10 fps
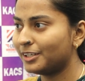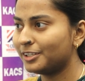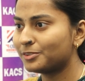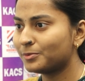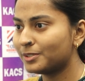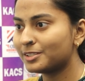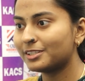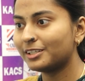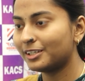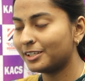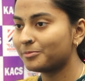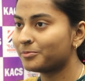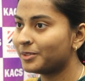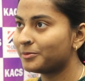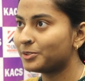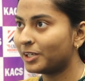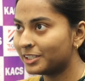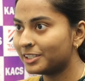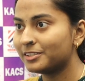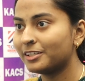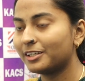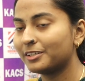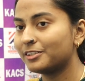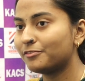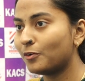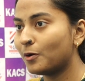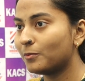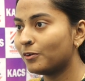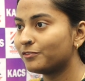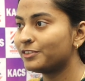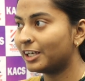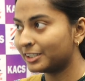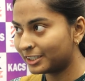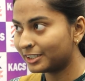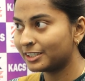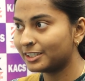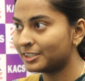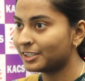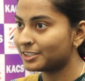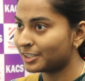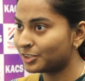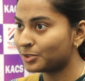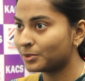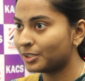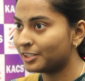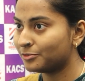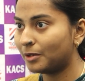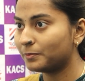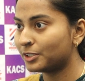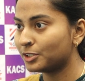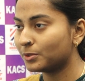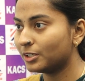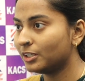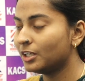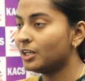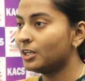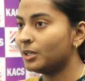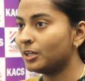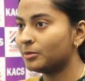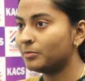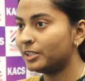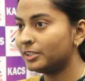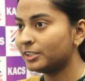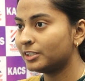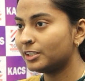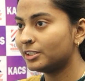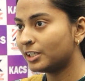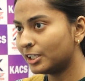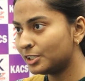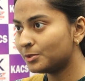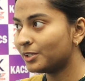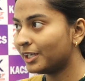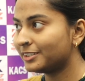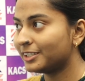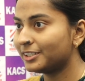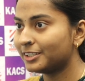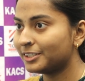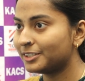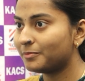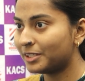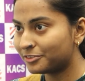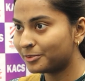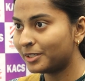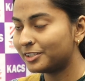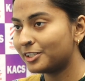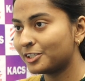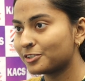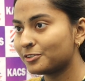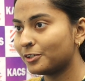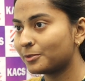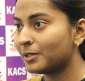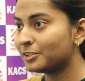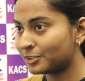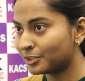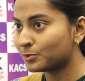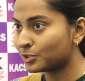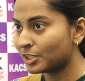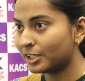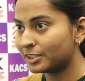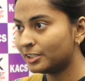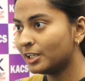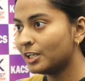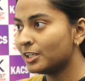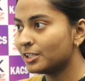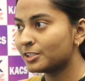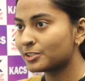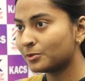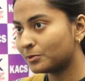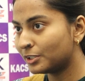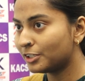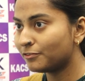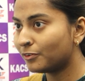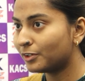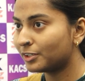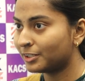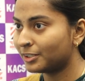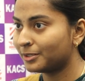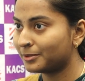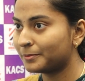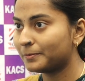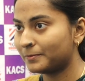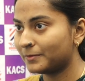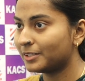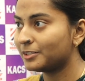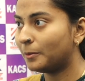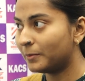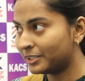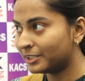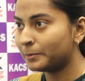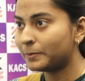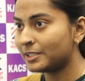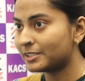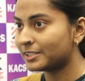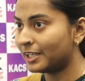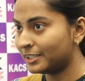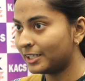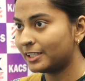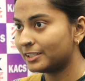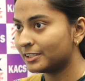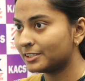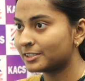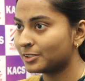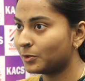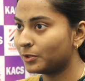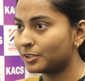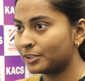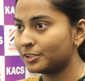It was done in the form of yagya in Satyuga and Dwapara Yuga. But in Kali Yuga, I think the mantra meditation or mantra ucharan is only for your mental peace and healthness, or